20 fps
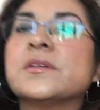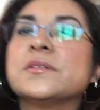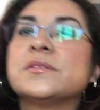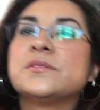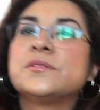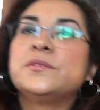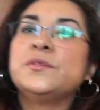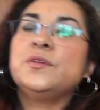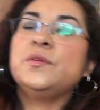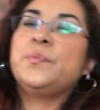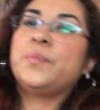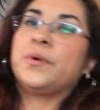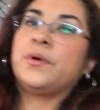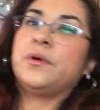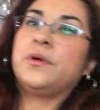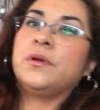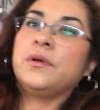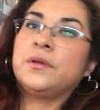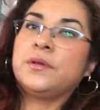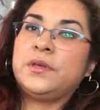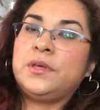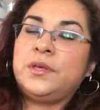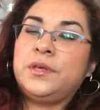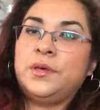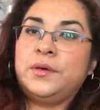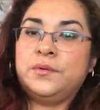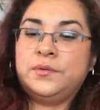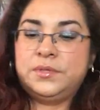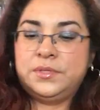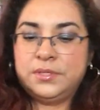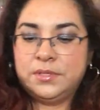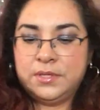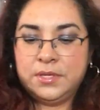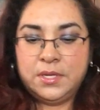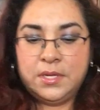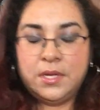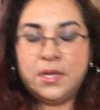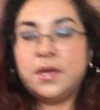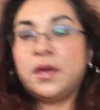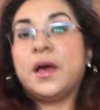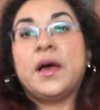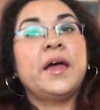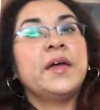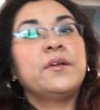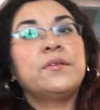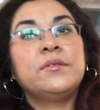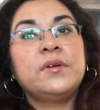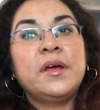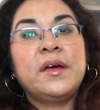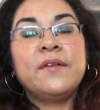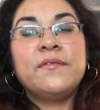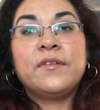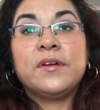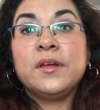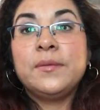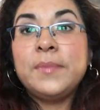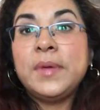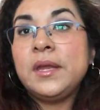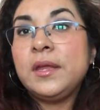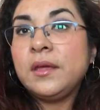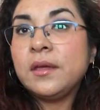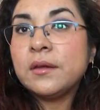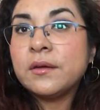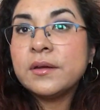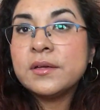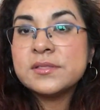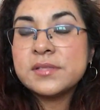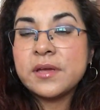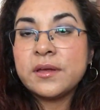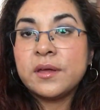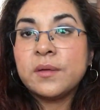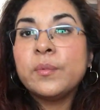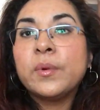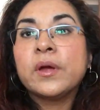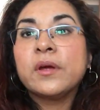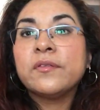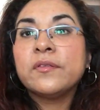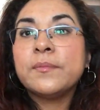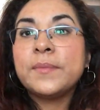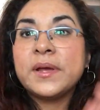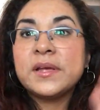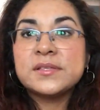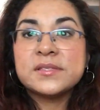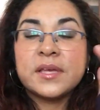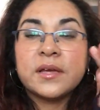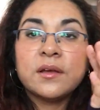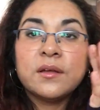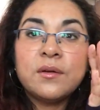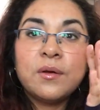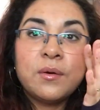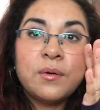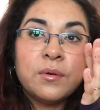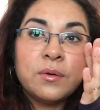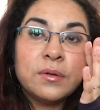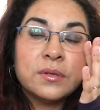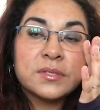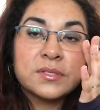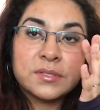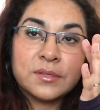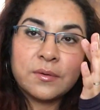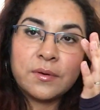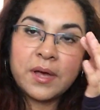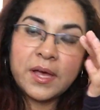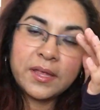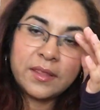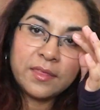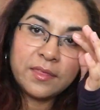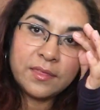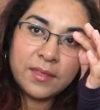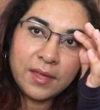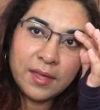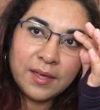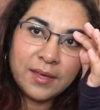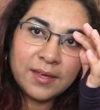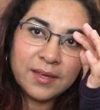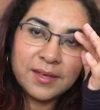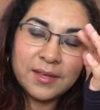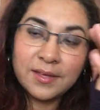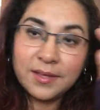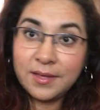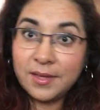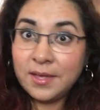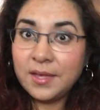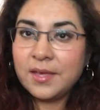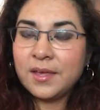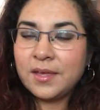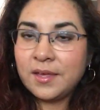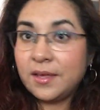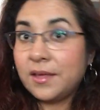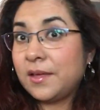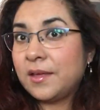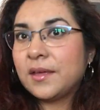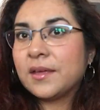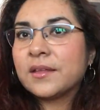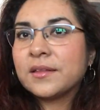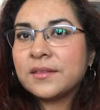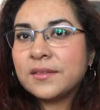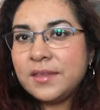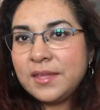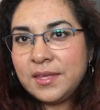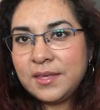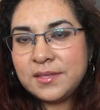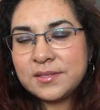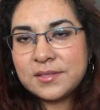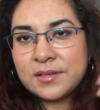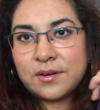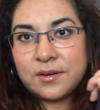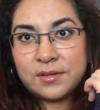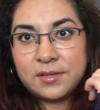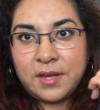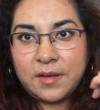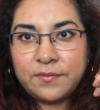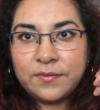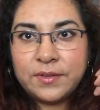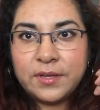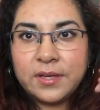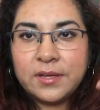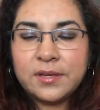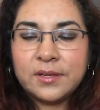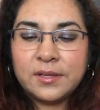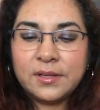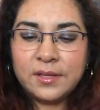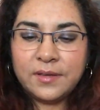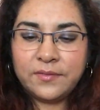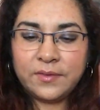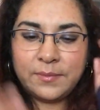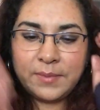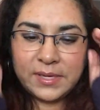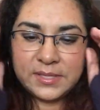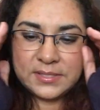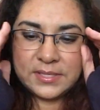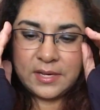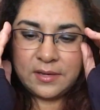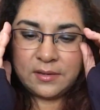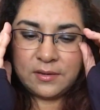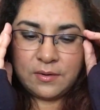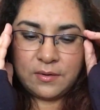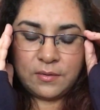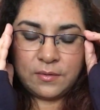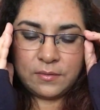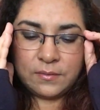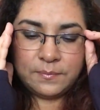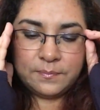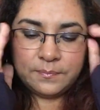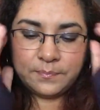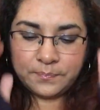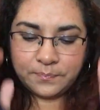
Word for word: Super cute. I don't have very many earrings I could wear for my second hole, so I think these are definitely gonna live in my second hole.